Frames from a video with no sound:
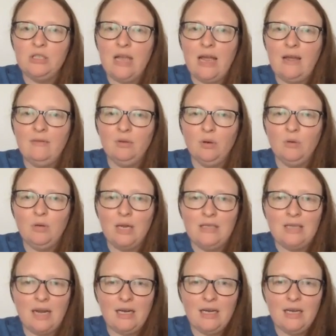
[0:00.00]
to have their own
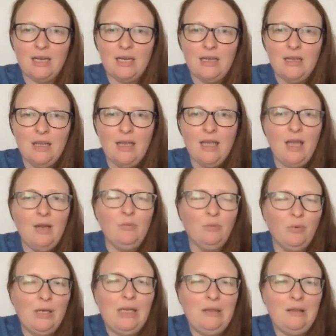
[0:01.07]
identity and
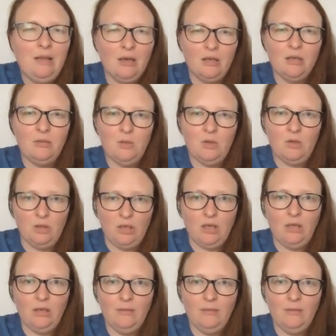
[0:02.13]
read their community.